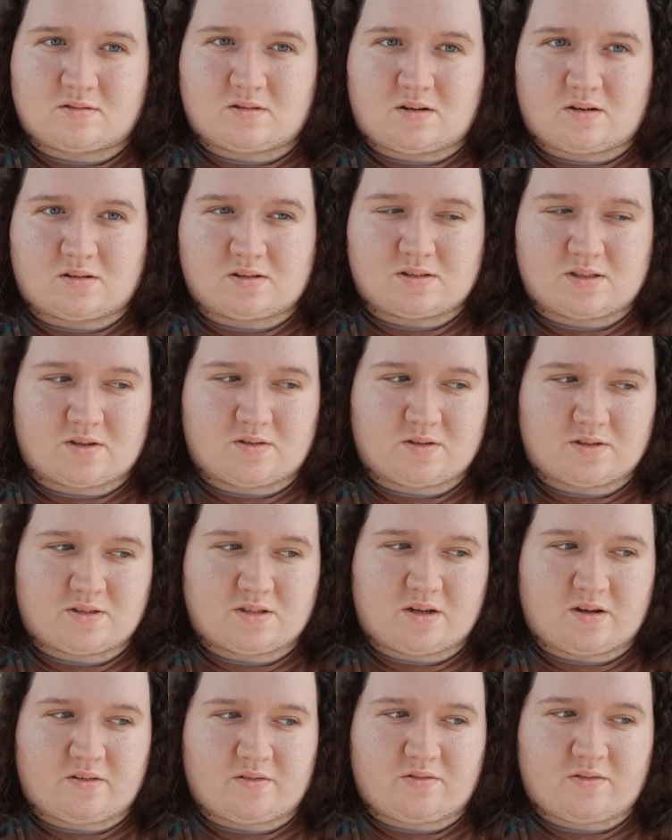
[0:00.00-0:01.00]
all this other
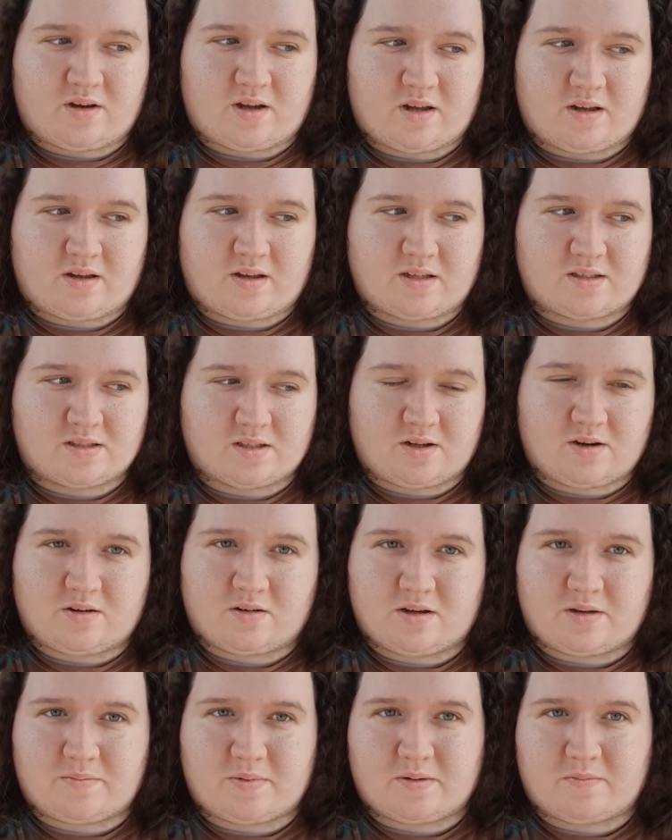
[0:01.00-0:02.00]
stuff. Like, it's
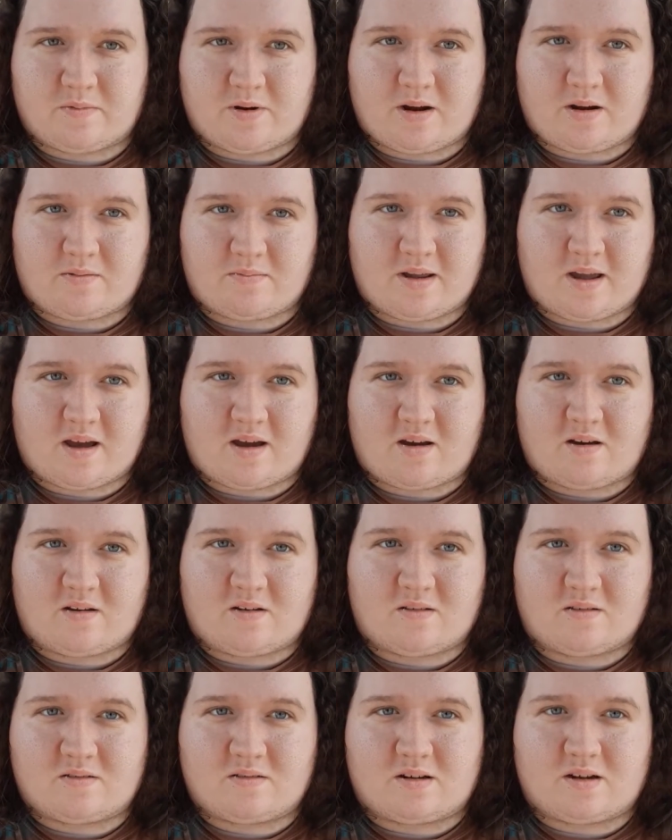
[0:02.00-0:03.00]
literally been wearing me
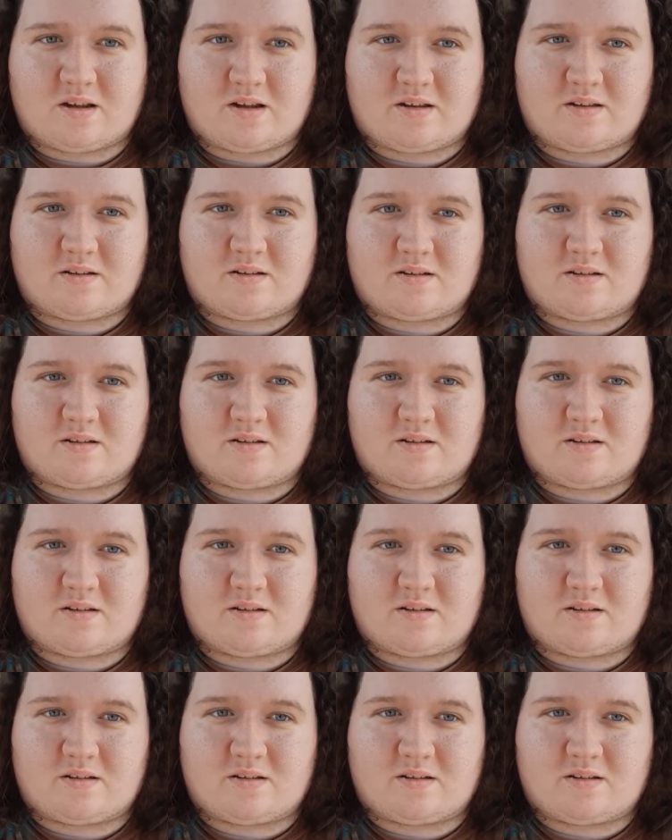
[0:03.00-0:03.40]
out. Like,